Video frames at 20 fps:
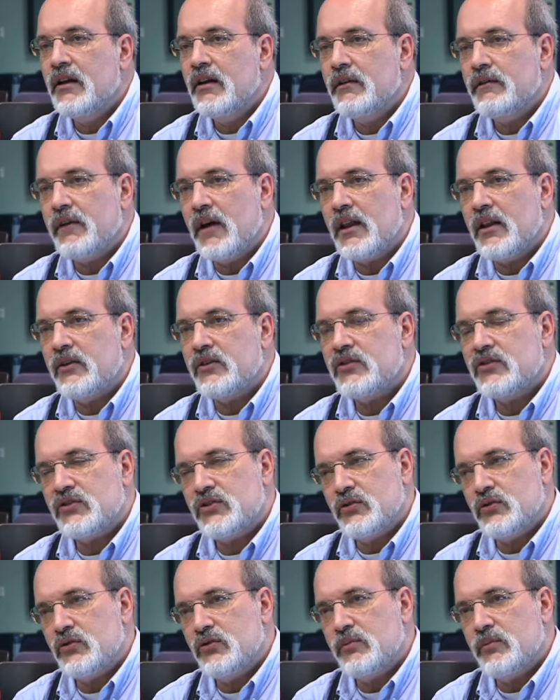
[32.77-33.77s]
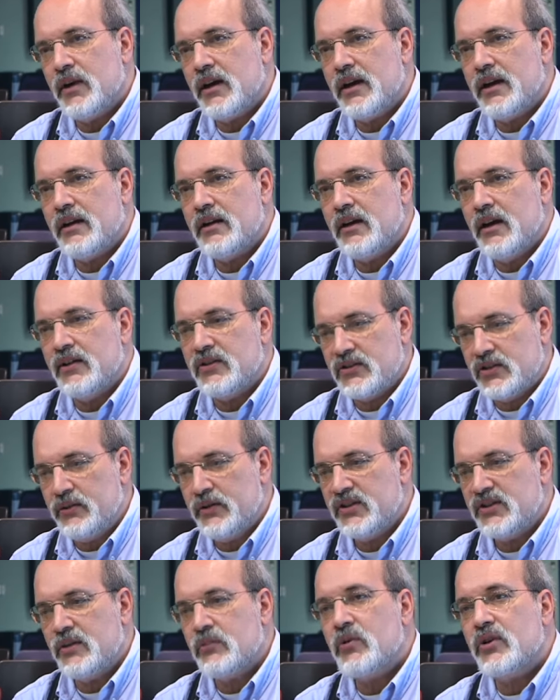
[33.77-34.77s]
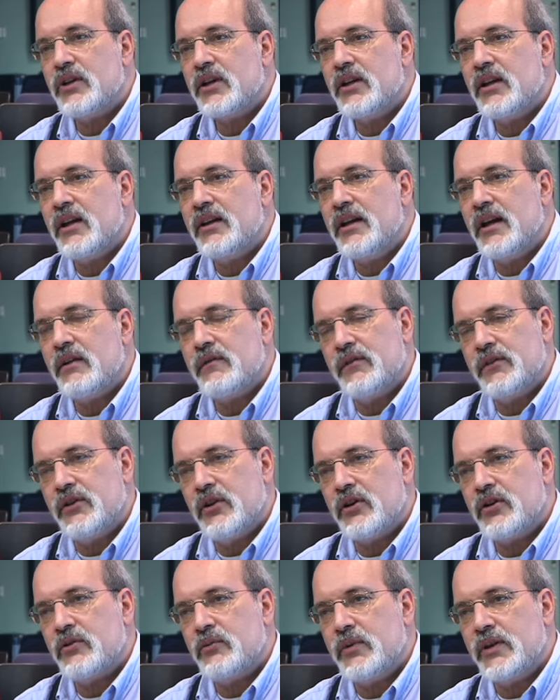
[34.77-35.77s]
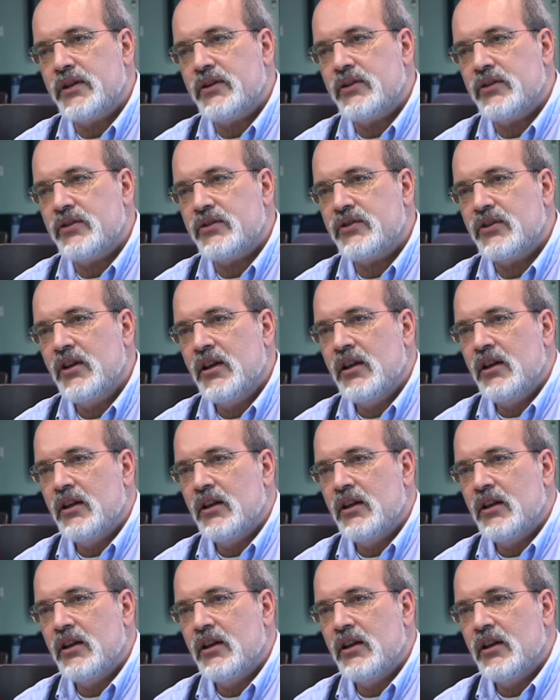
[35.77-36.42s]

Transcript: followed soon by a series I'm working on now for younger readers